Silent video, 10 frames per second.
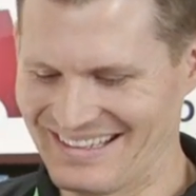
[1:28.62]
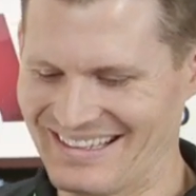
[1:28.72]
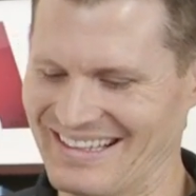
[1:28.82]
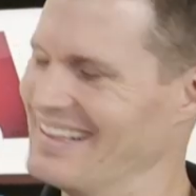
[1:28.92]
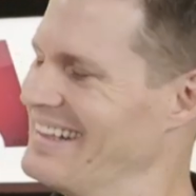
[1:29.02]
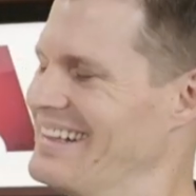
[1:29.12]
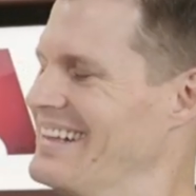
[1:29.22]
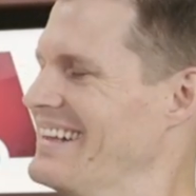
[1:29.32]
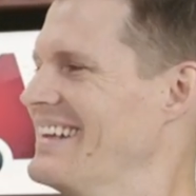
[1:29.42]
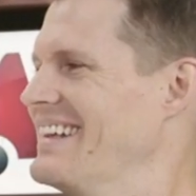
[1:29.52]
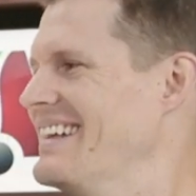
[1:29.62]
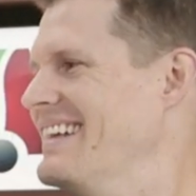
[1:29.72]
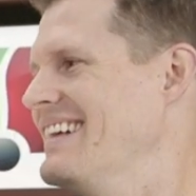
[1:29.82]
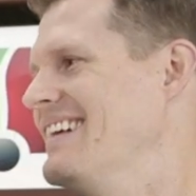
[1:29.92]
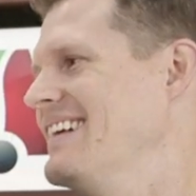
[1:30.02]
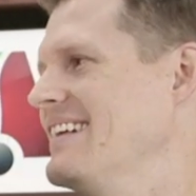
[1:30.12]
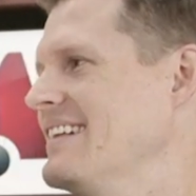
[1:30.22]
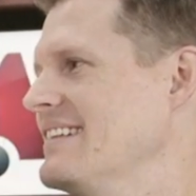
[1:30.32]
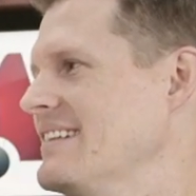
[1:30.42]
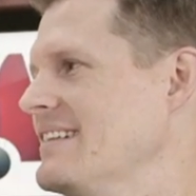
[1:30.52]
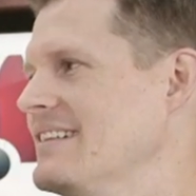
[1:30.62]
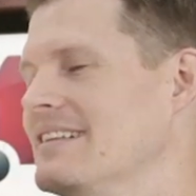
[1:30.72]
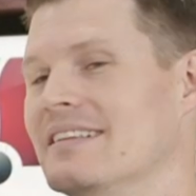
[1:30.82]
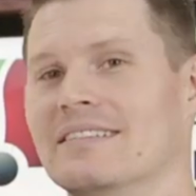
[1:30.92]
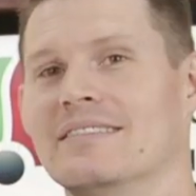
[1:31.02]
(not speaking)